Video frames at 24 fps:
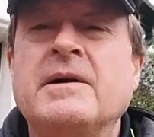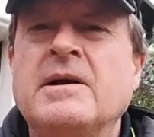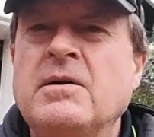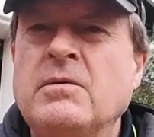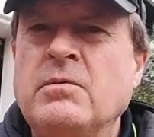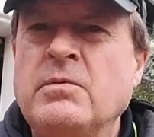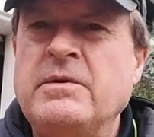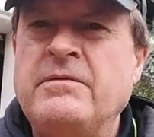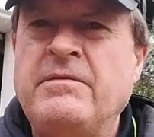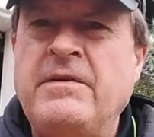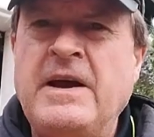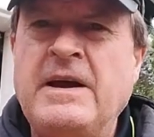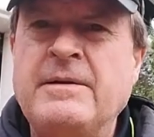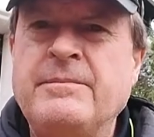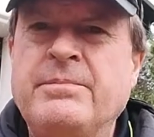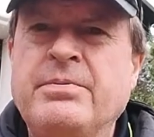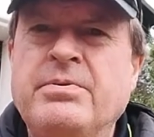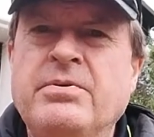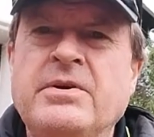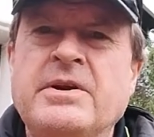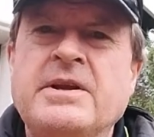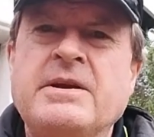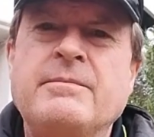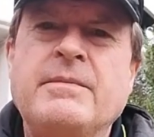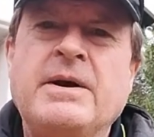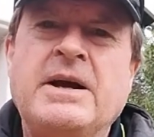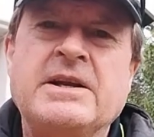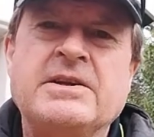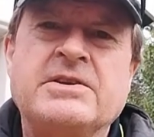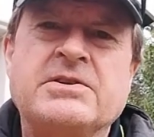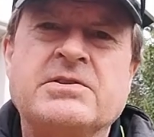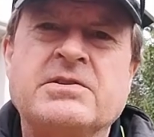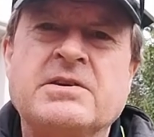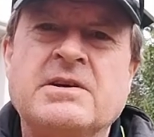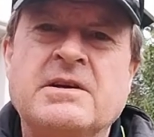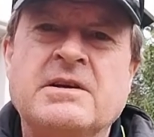We've had pretty
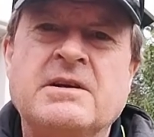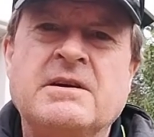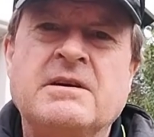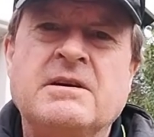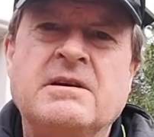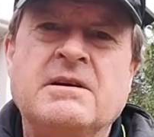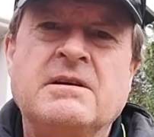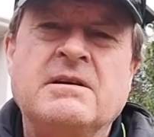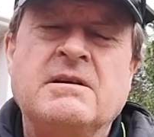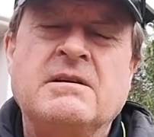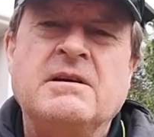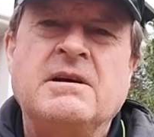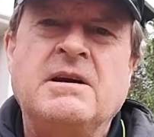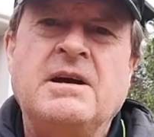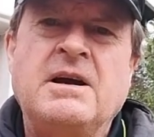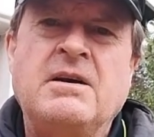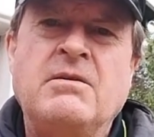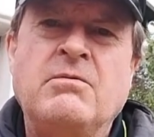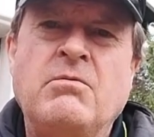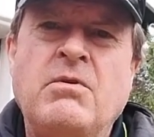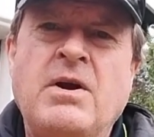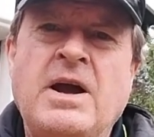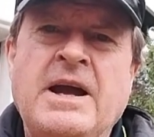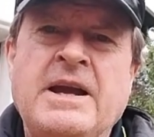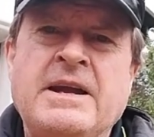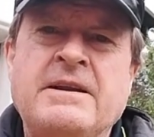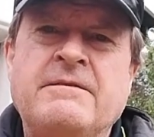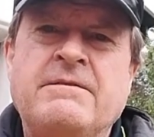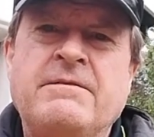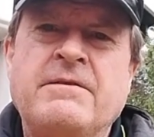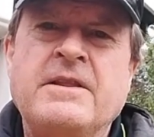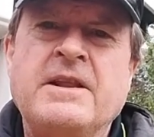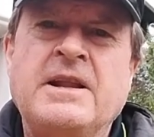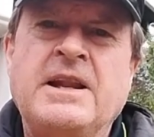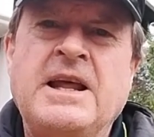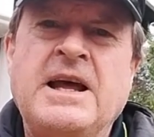much rain
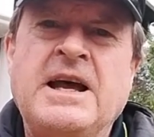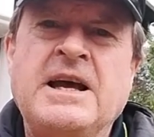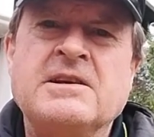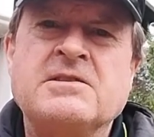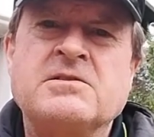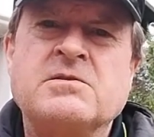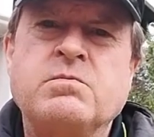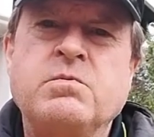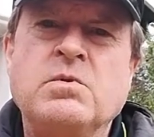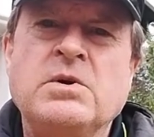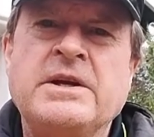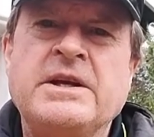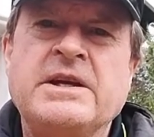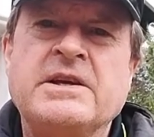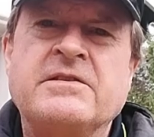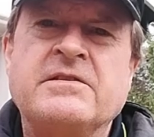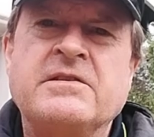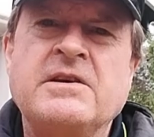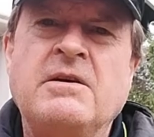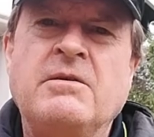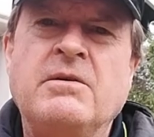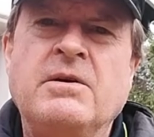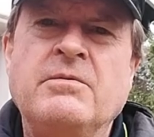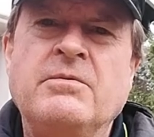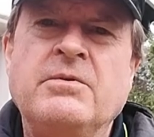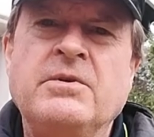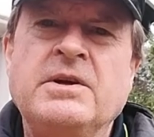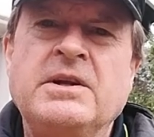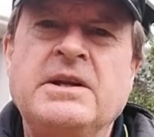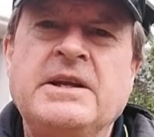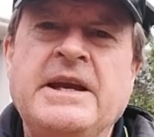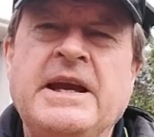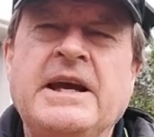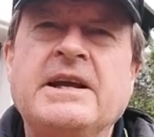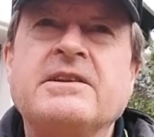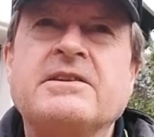for the last week, so I
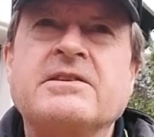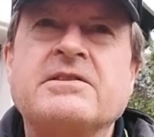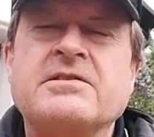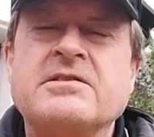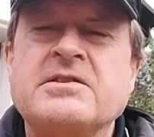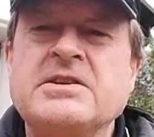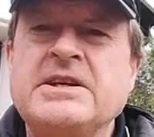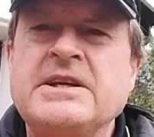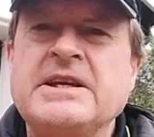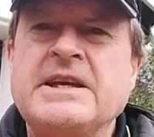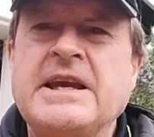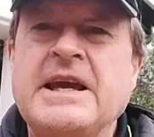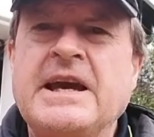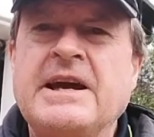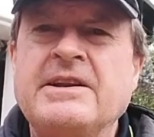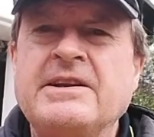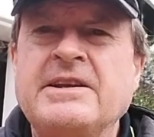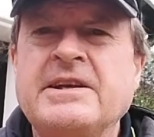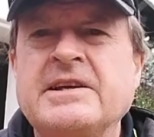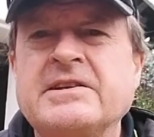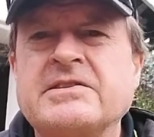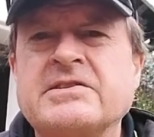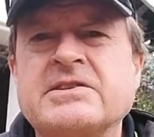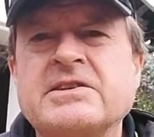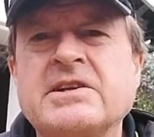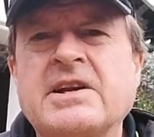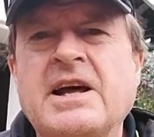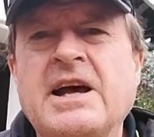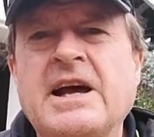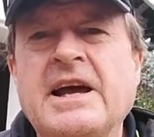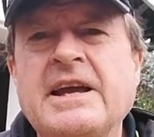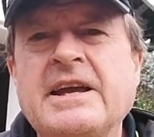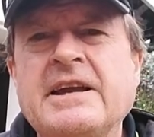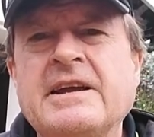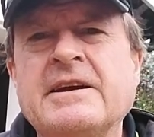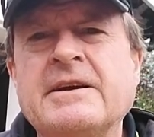really had to sneak out
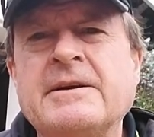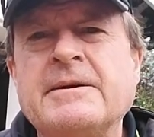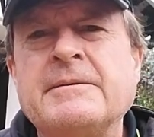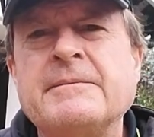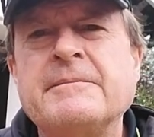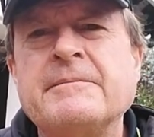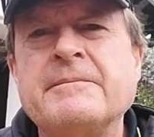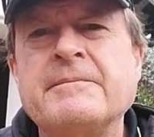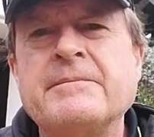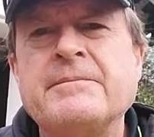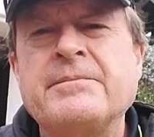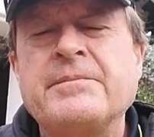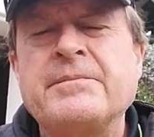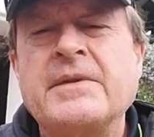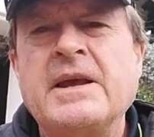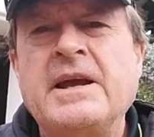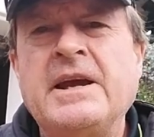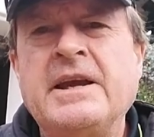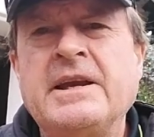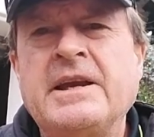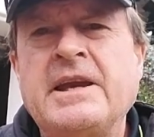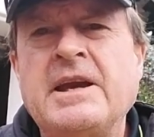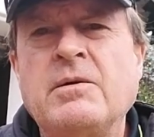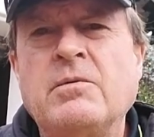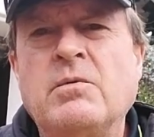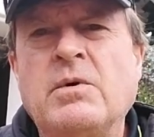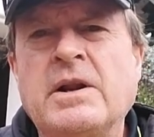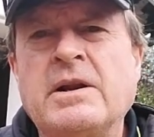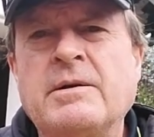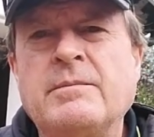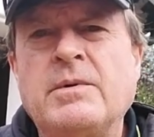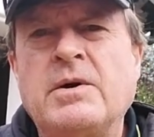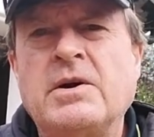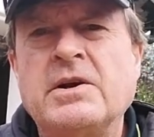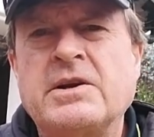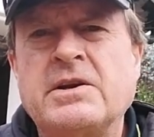yesterday and get
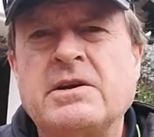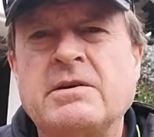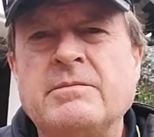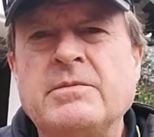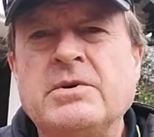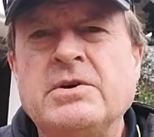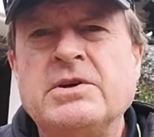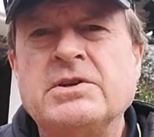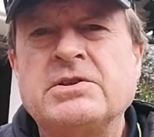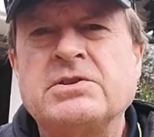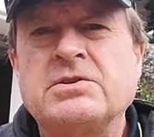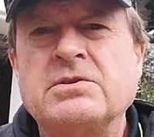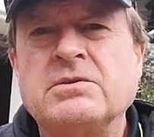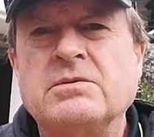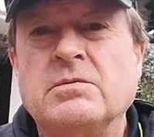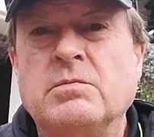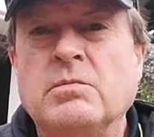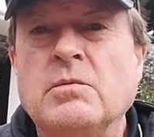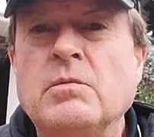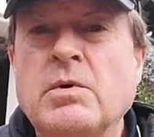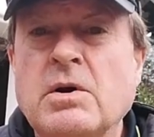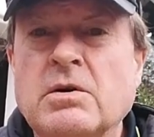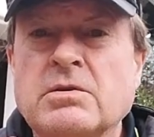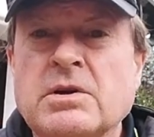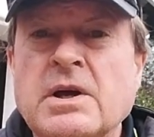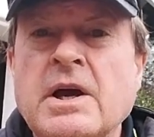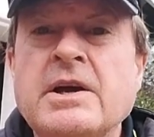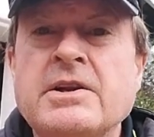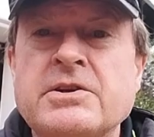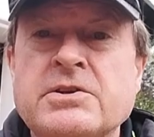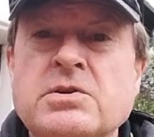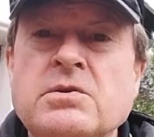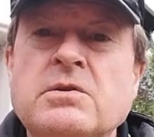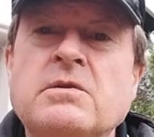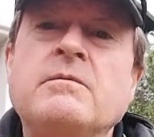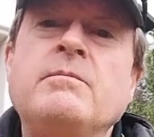
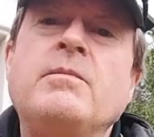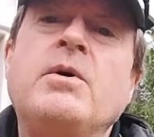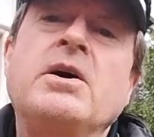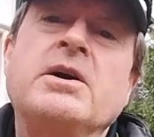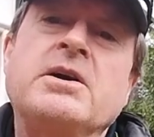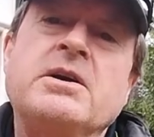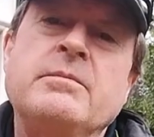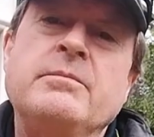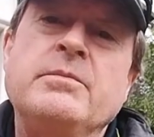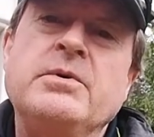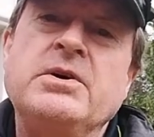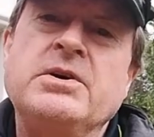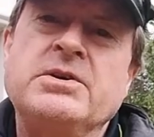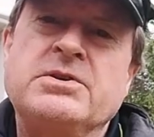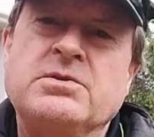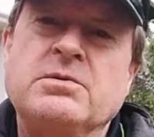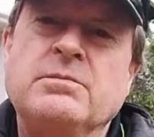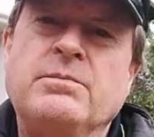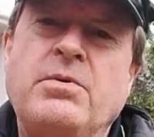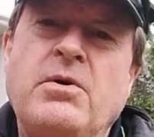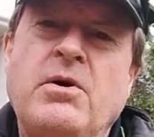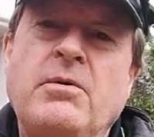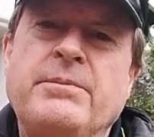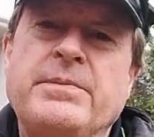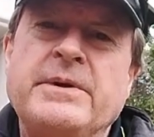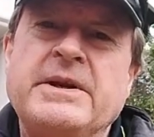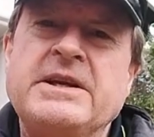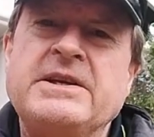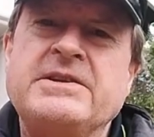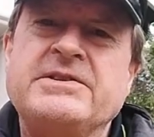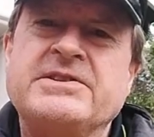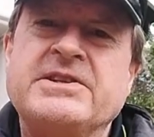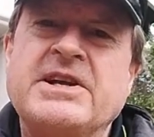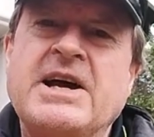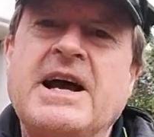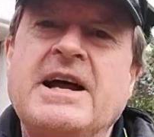two of my commercial
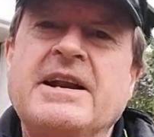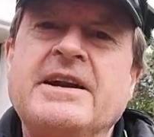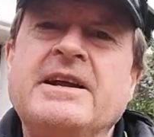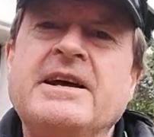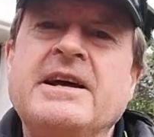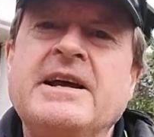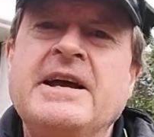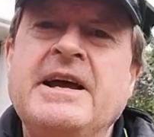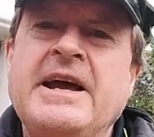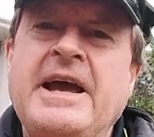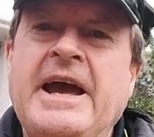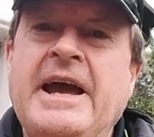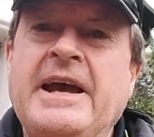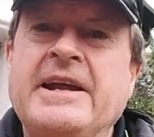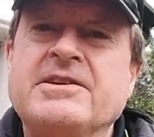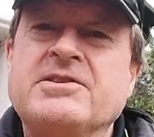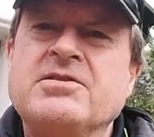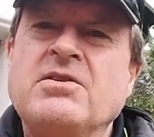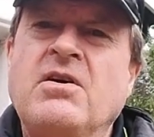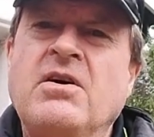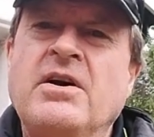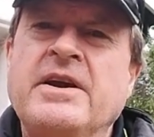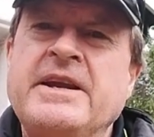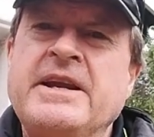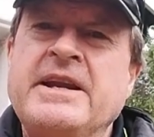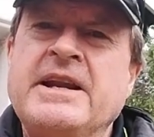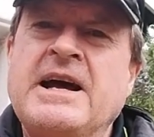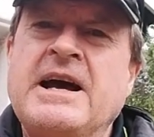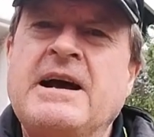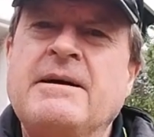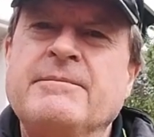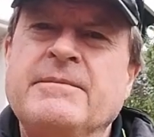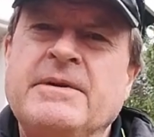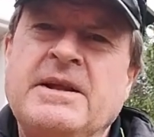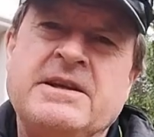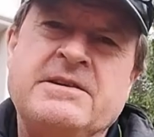properties done and tidied
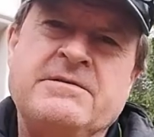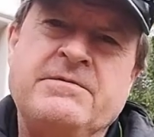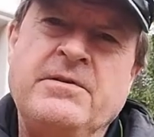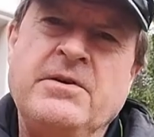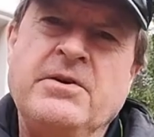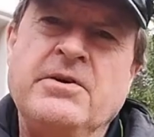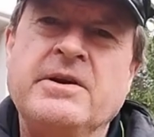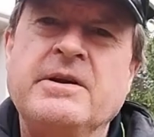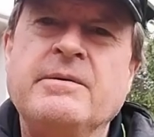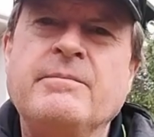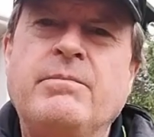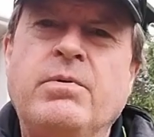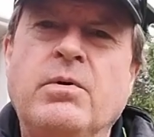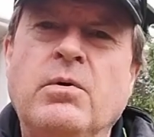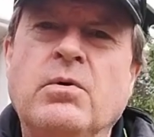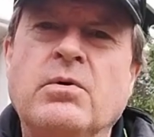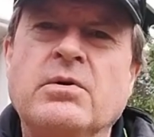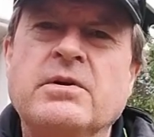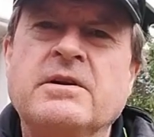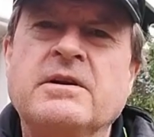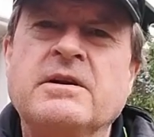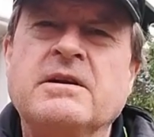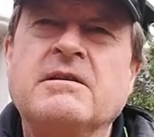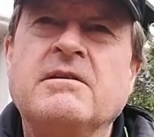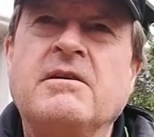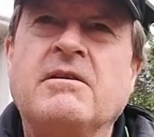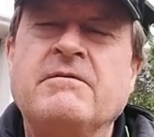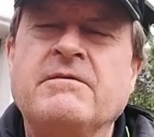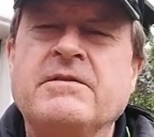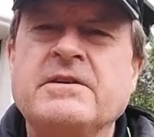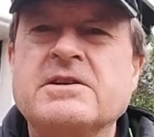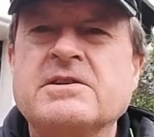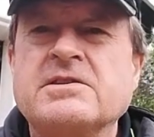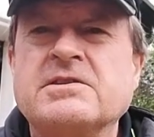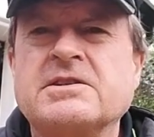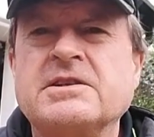up. That's very important,
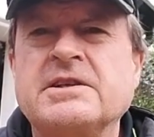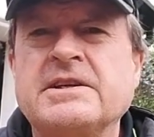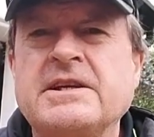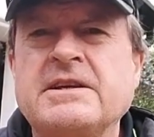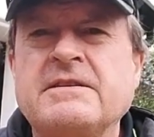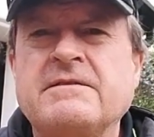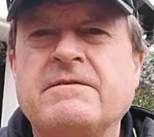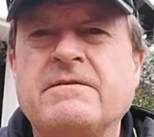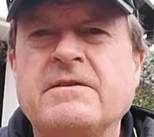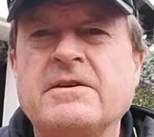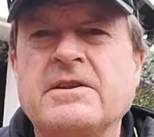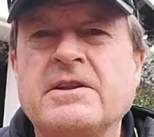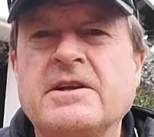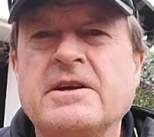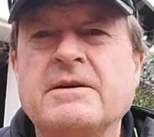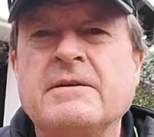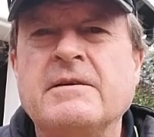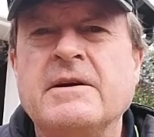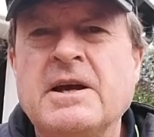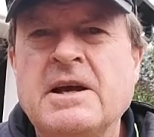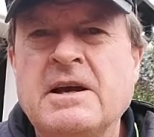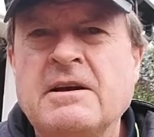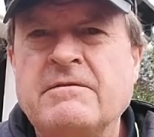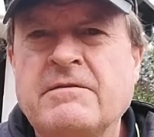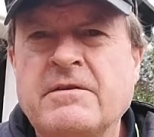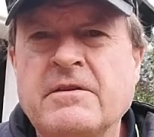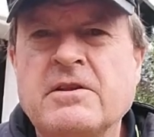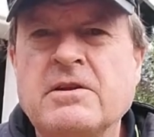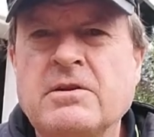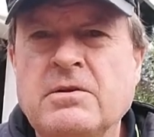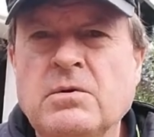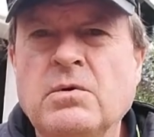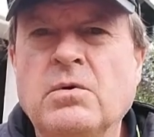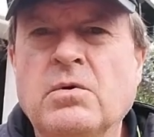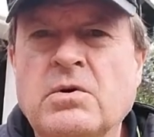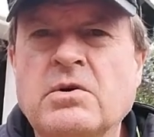obviously, for the
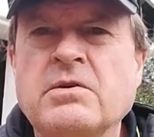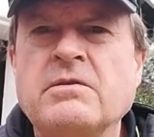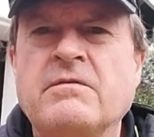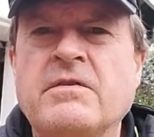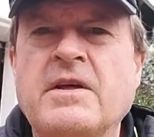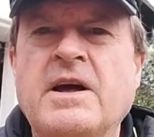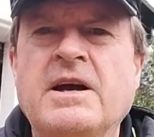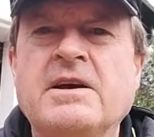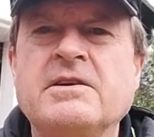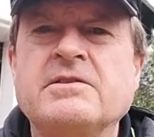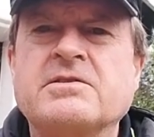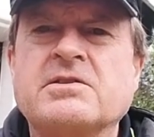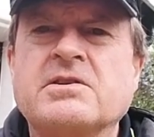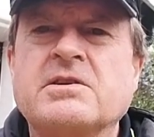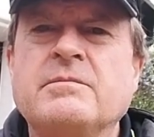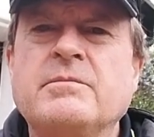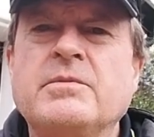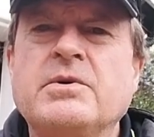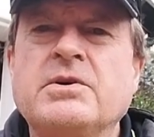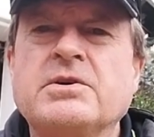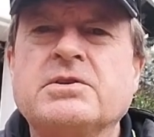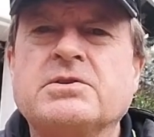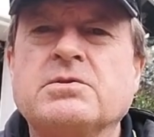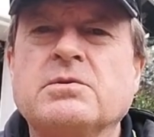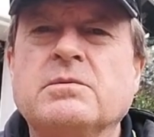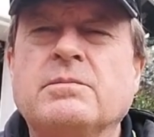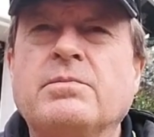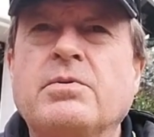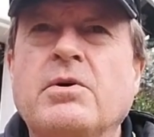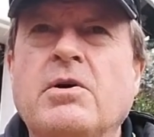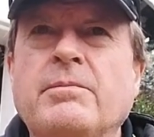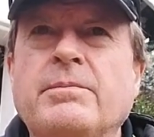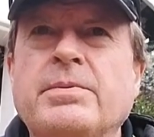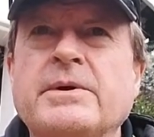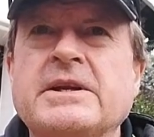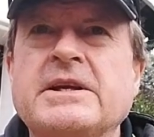look of those commercial
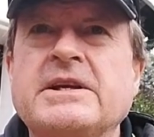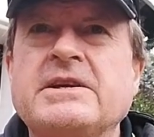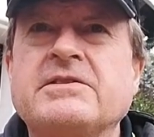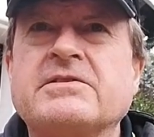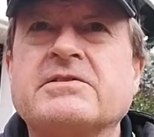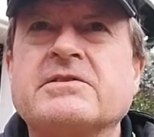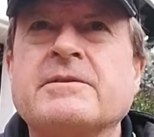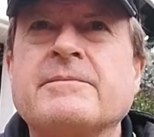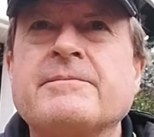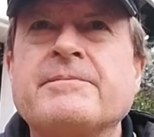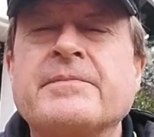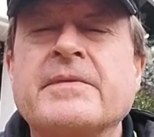properties.